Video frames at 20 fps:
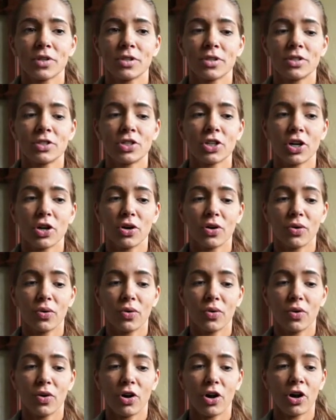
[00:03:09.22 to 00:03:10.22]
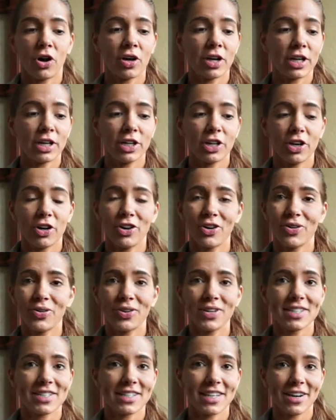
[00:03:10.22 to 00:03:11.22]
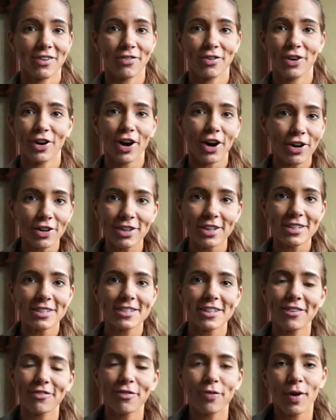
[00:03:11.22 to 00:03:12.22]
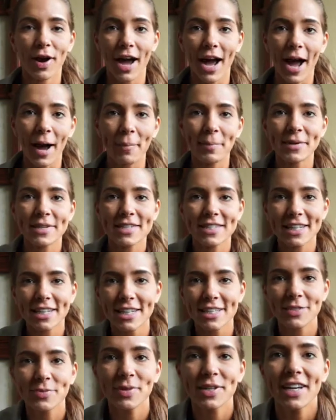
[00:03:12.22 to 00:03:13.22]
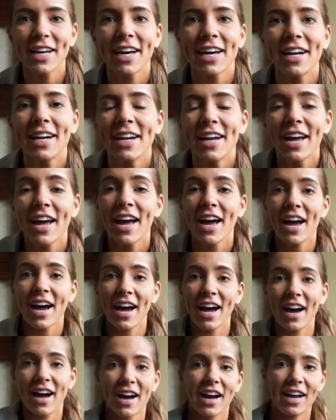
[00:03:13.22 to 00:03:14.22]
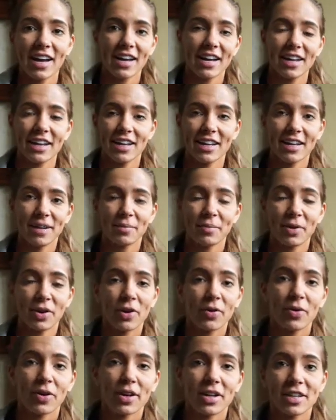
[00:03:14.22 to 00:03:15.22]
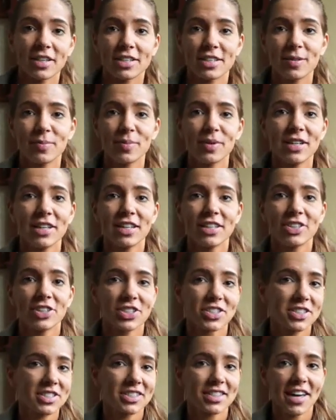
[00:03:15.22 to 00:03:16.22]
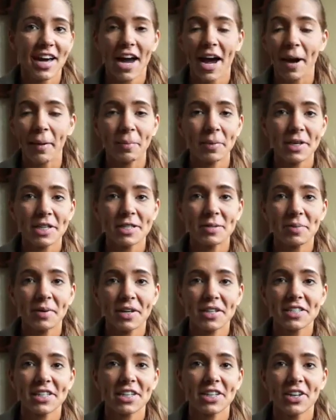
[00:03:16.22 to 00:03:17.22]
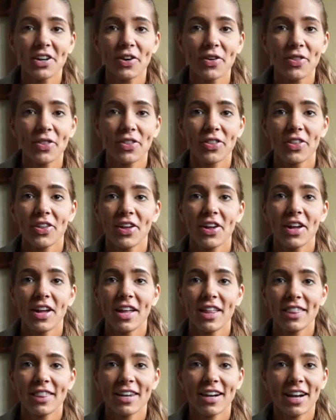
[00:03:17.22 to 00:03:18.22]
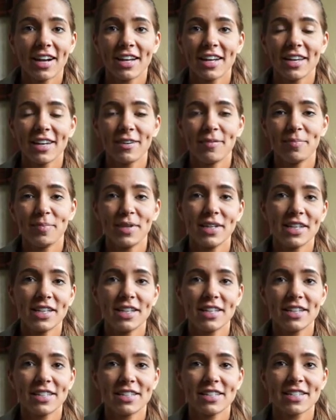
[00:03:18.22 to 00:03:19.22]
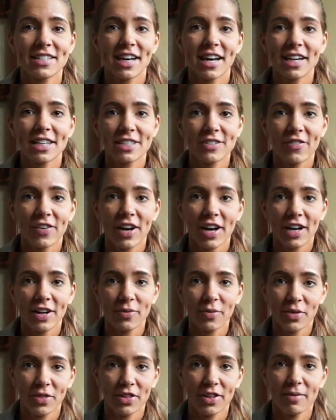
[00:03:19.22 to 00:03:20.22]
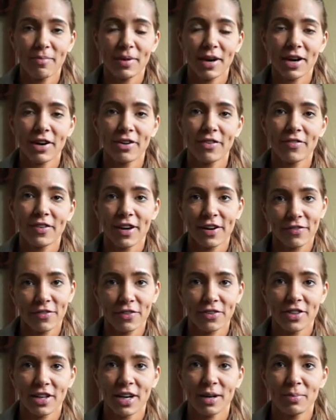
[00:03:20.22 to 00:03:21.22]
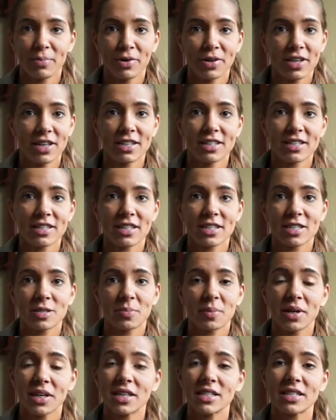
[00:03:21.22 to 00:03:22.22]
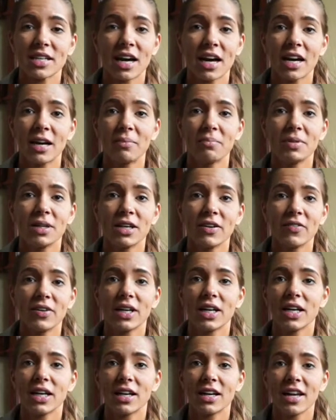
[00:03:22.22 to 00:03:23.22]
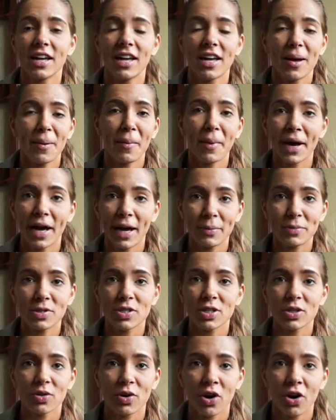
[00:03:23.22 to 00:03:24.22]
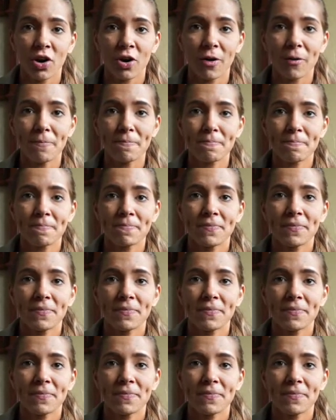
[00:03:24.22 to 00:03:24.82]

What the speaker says: So all I know is that regardless of what happens next weekend, I am going to be just the happiest, because I know that I can be satisfied with the amount of effort that I'm putting into this, because I am giving it my absolute all.